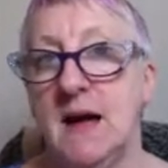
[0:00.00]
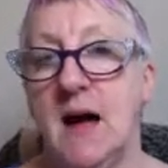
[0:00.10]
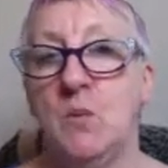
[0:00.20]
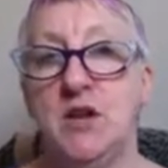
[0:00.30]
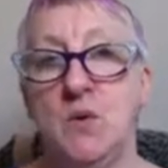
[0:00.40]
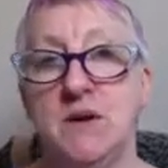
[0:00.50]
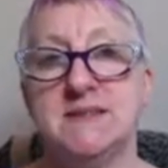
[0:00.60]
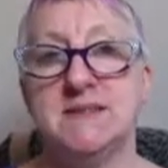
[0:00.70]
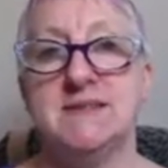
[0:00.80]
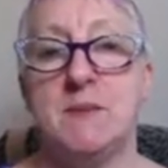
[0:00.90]
And when you
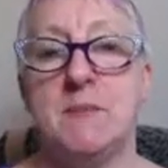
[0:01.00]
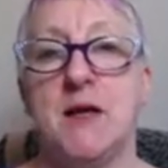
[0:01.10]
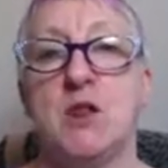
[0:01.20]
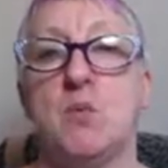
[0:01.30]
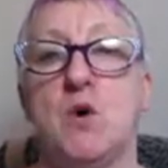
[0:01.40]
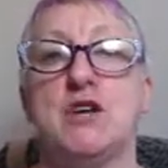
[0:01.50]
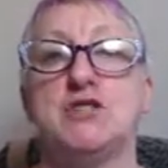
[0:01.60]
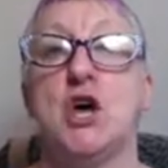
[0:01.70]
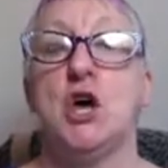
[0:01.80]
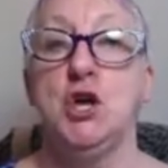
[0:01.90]
understand about the
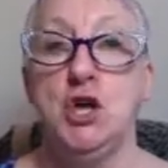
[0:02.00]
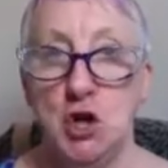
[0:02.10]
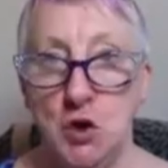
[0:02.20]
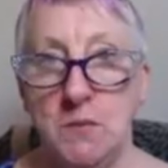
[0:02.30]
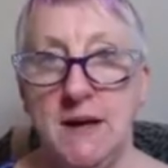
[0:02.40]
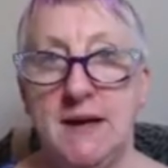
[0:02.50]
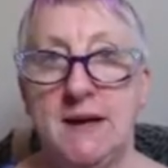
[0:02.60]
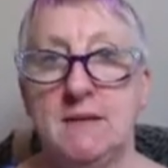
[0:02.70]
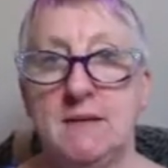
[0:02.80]
words you mean,